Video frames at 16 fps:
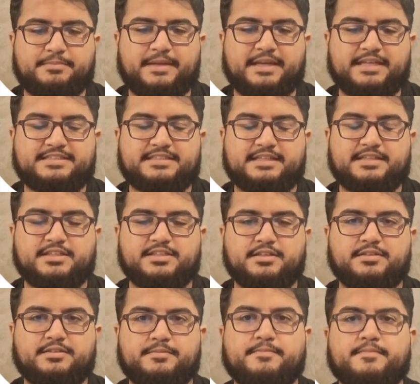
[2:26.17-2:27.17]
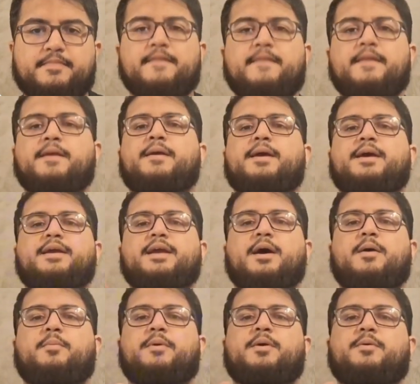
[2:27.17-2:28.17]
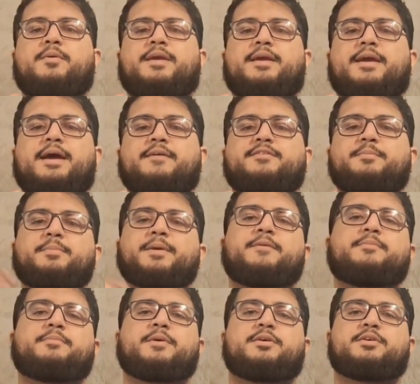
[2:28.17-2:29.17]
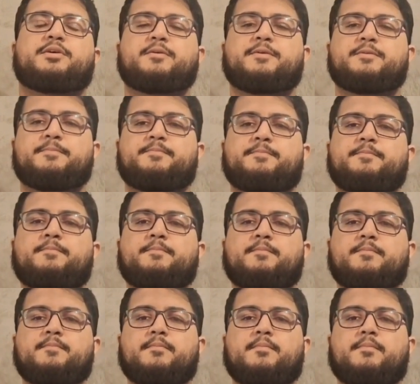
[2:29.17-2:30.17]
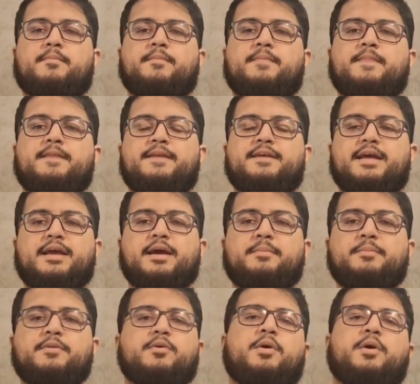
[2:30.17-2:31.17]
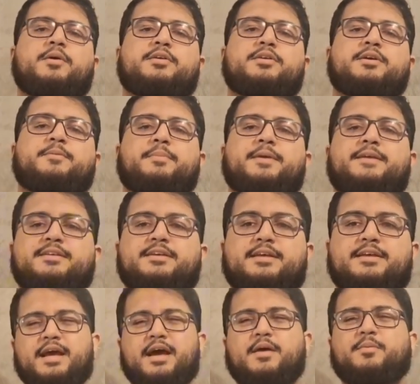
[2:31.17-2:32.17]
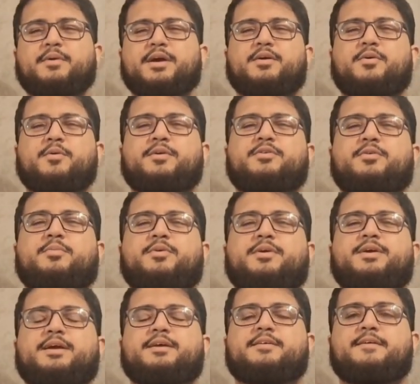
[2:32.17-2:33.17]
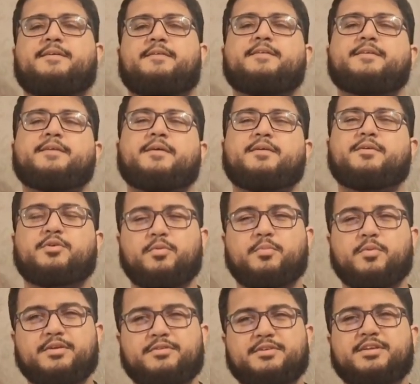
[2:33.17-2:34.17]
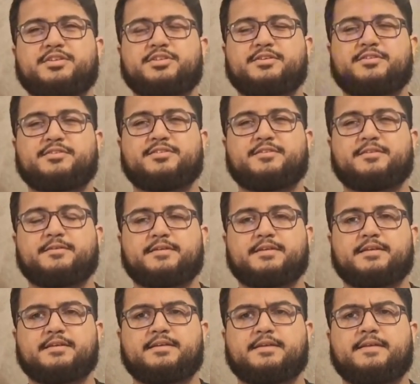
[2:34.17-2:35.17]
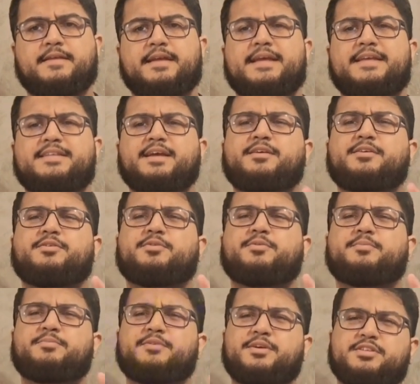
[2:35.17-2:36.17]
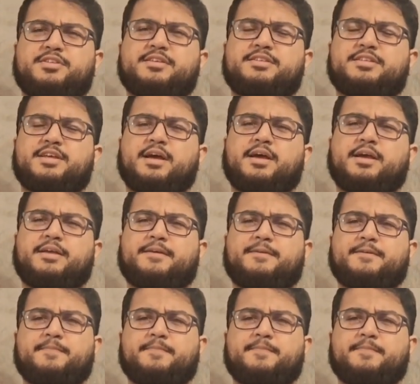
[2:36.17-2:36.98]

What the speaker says: paste it here, and now we already have the main function set up to call GPT. Now we are going to create two more functions. These other two functions are